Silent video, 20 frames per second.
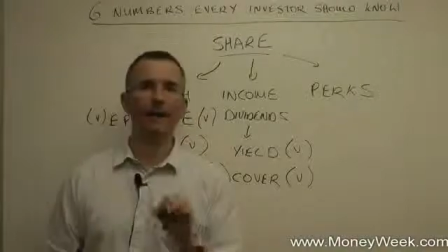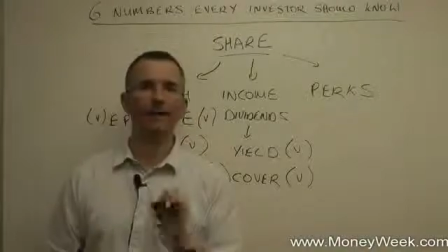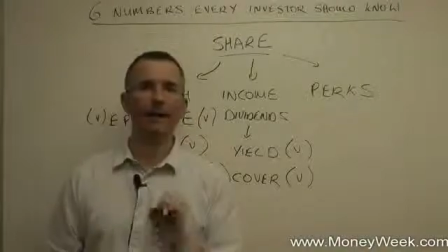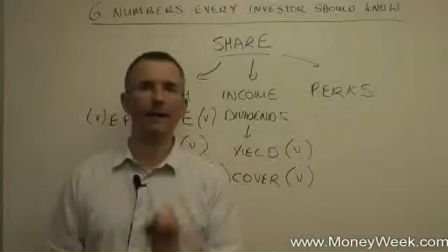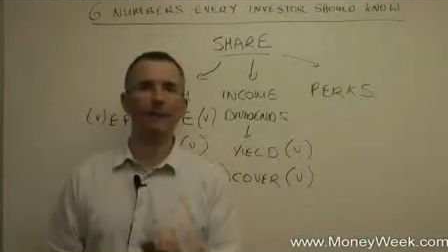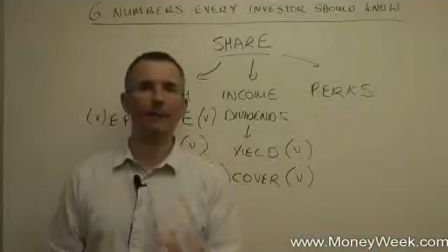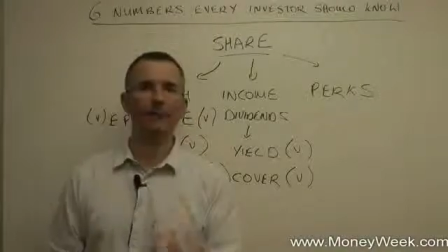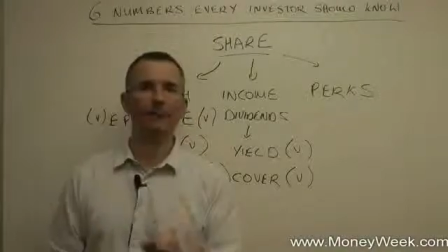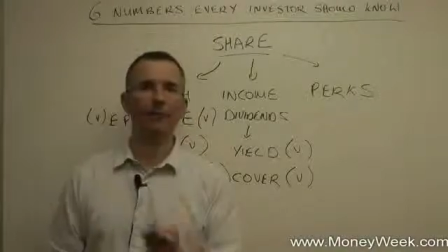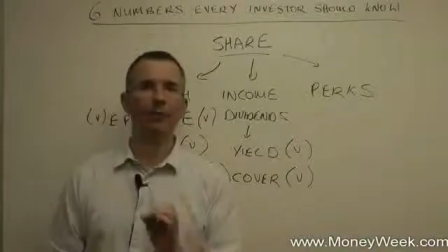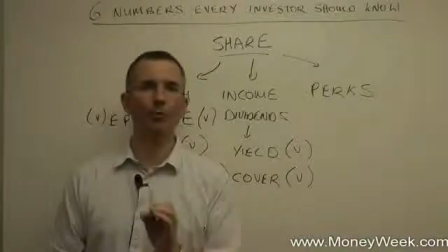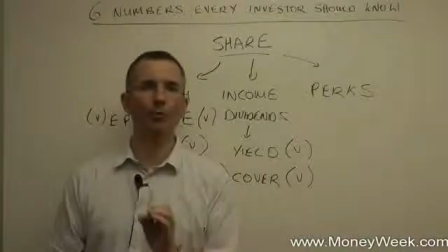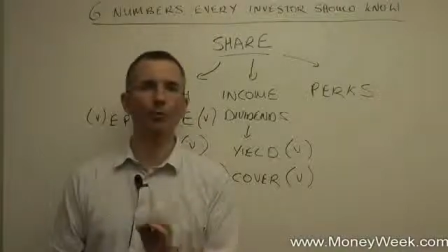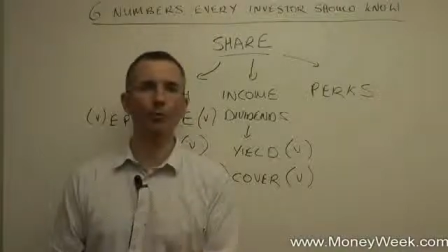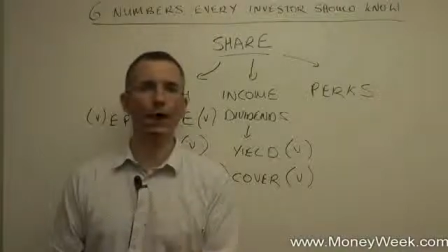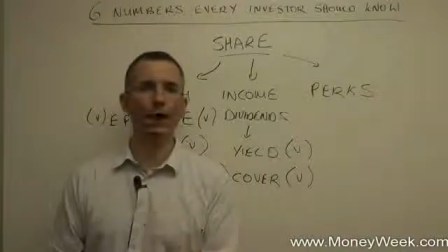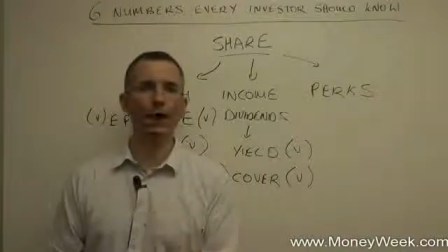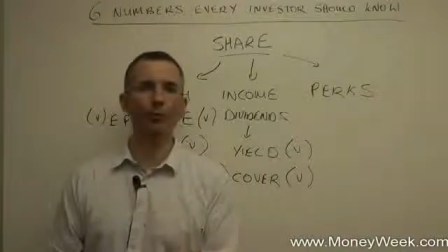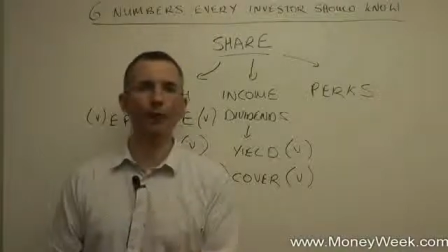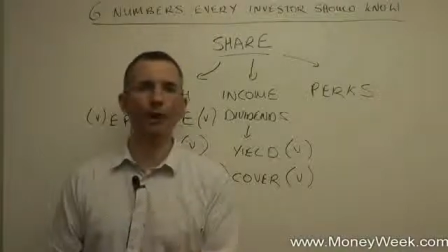sensible
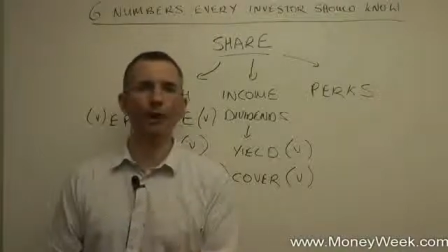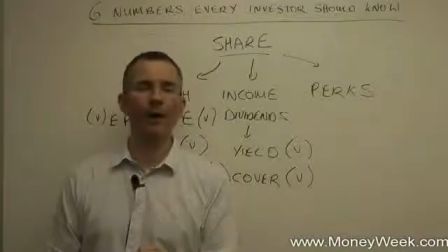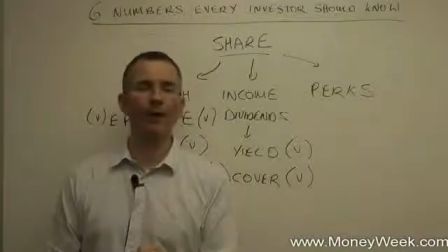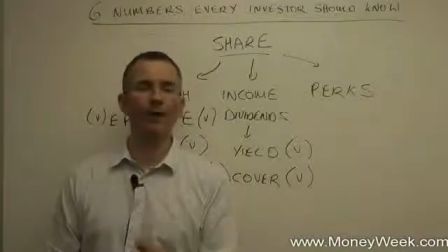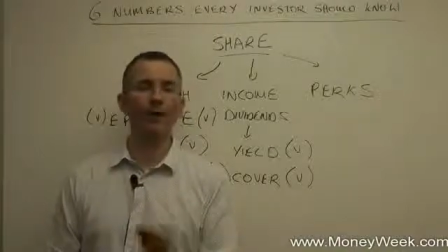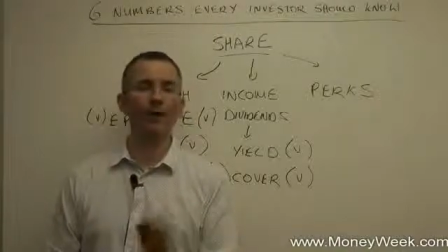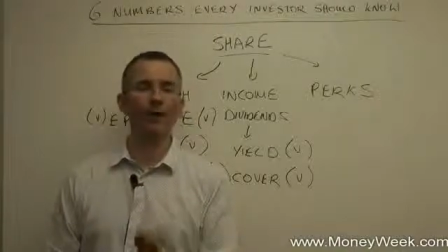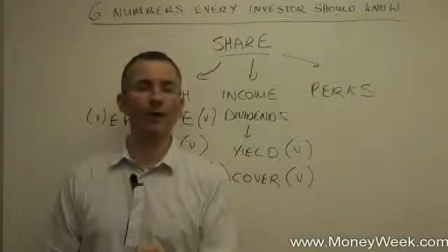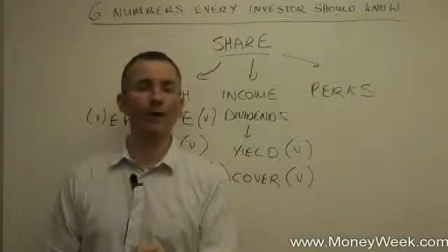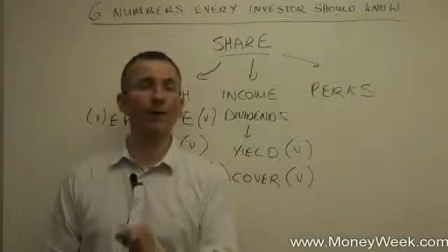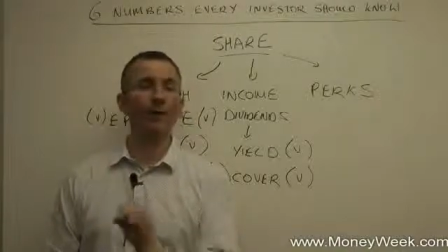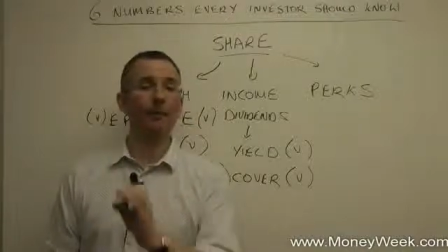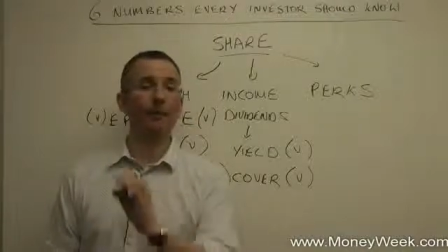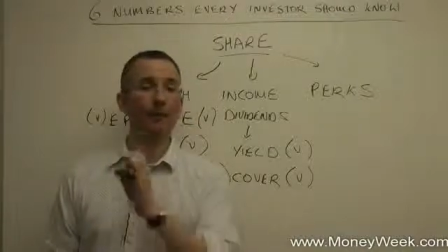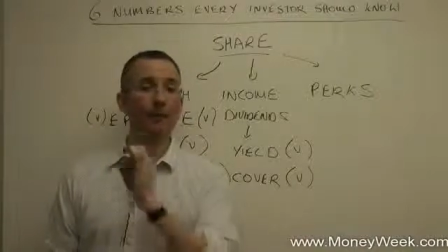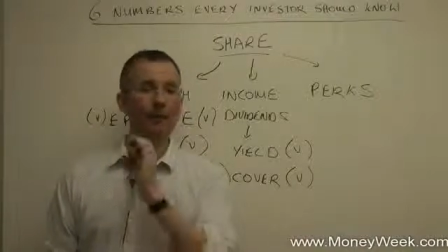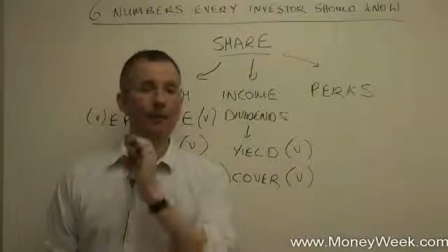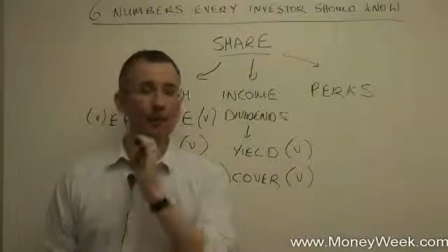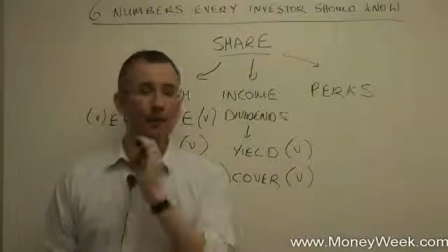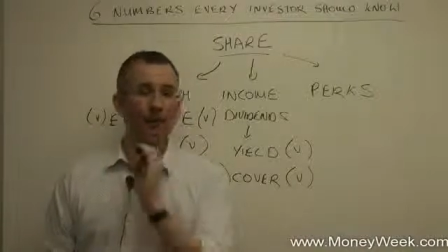price? In other words, am
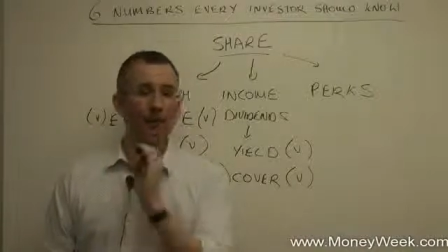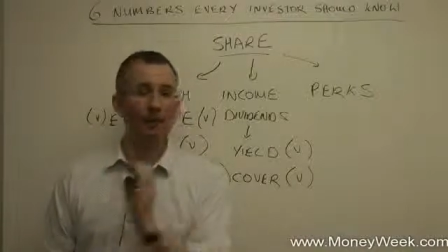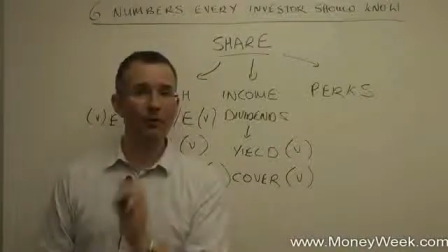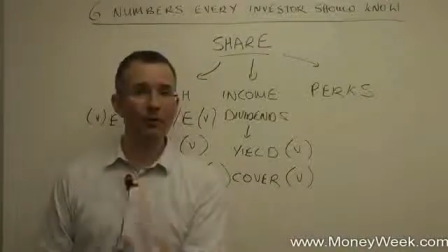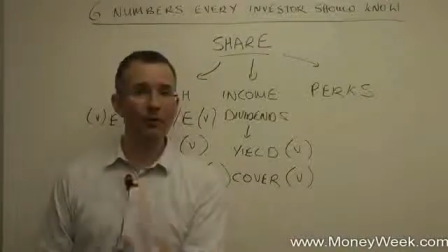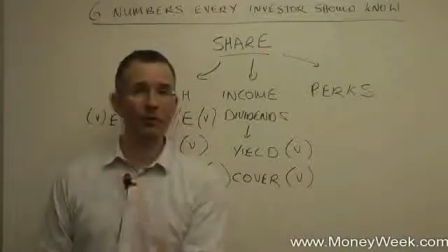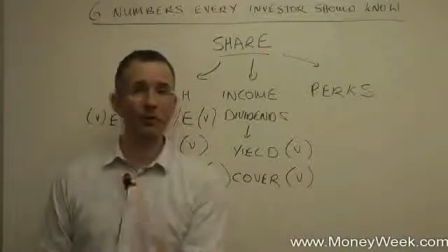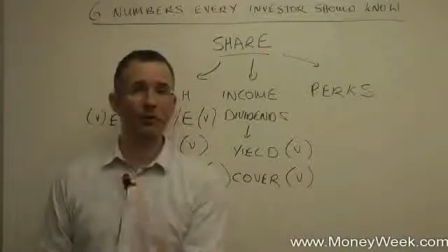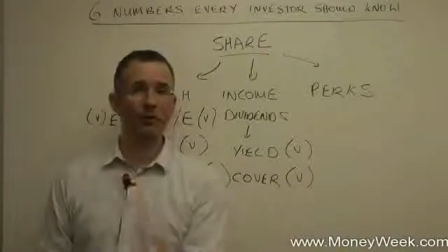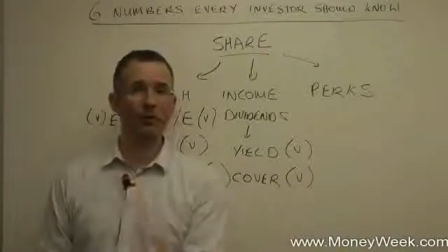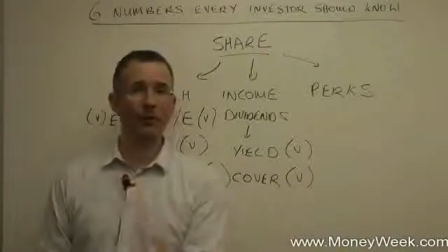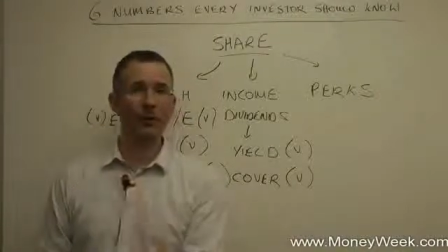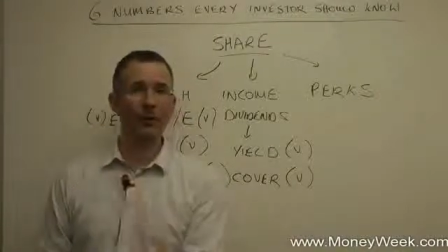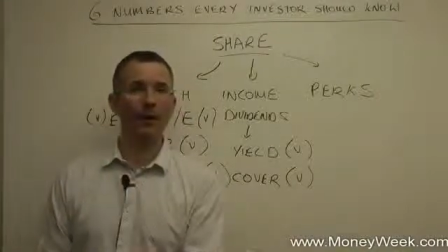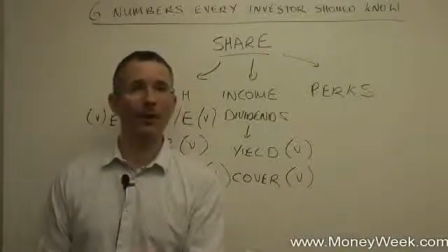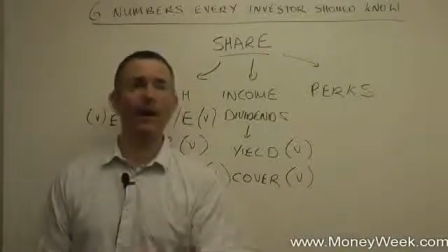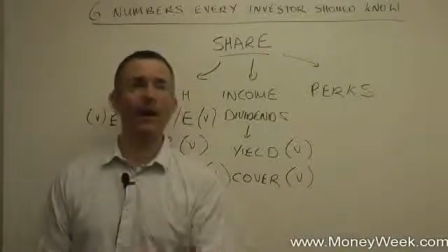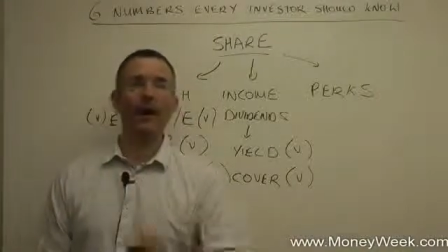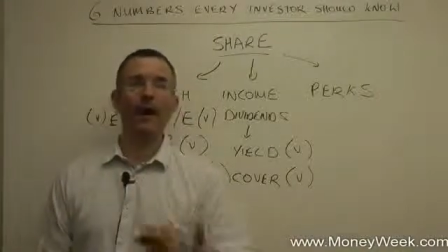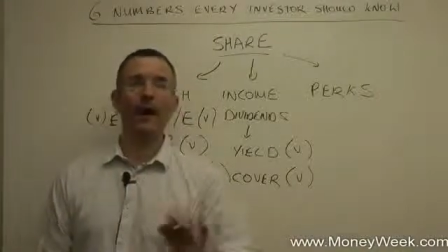I getting growth
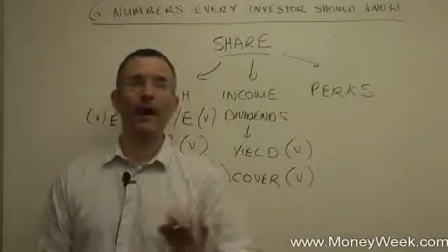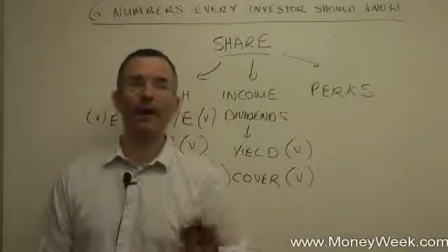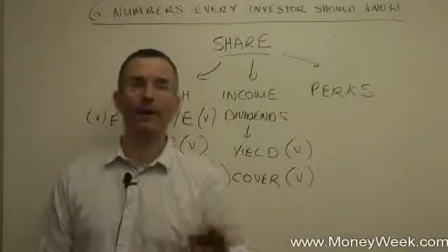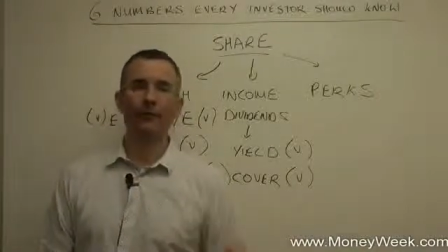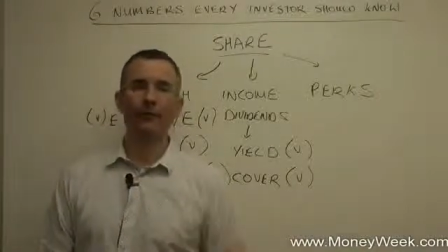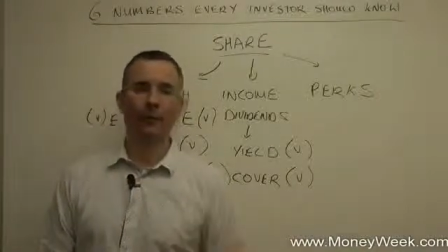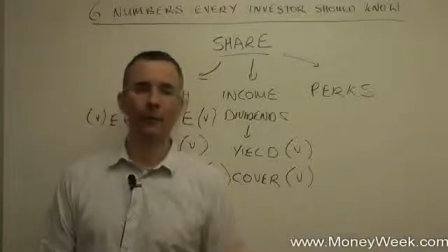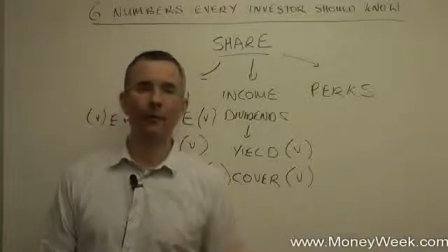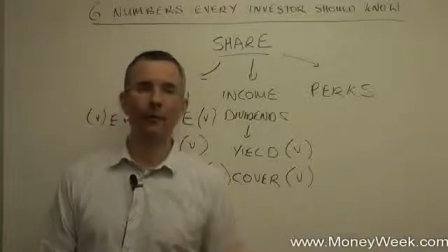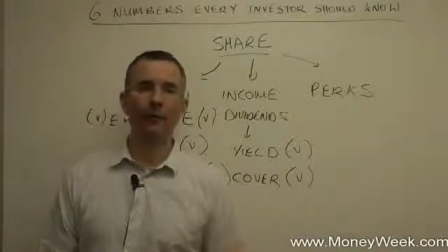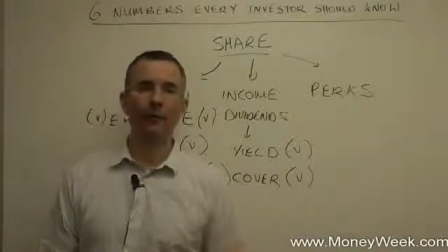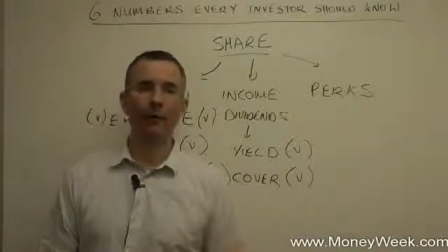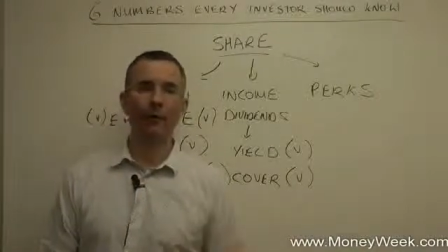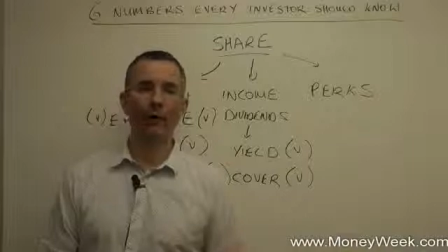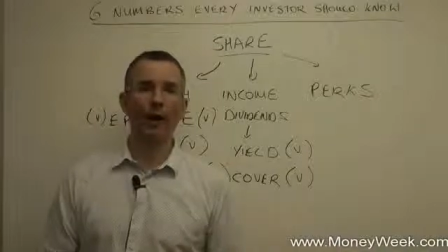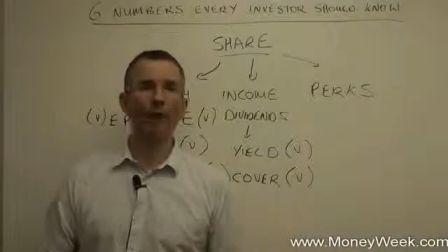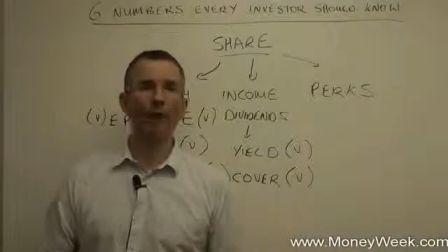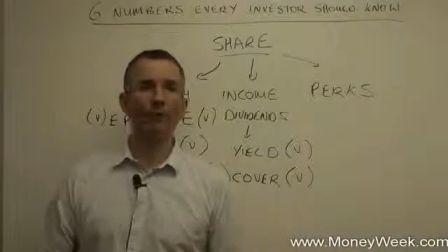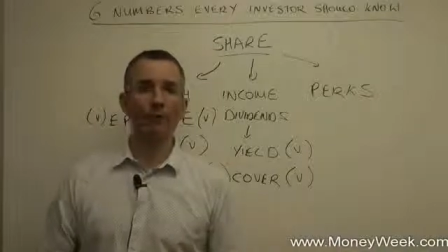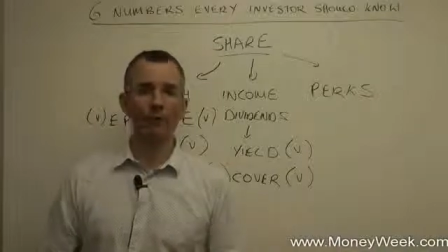at a sensible
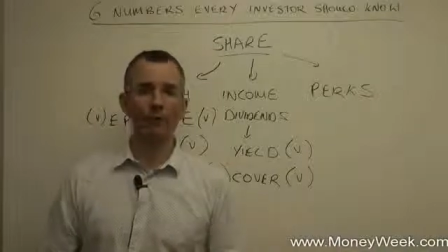price?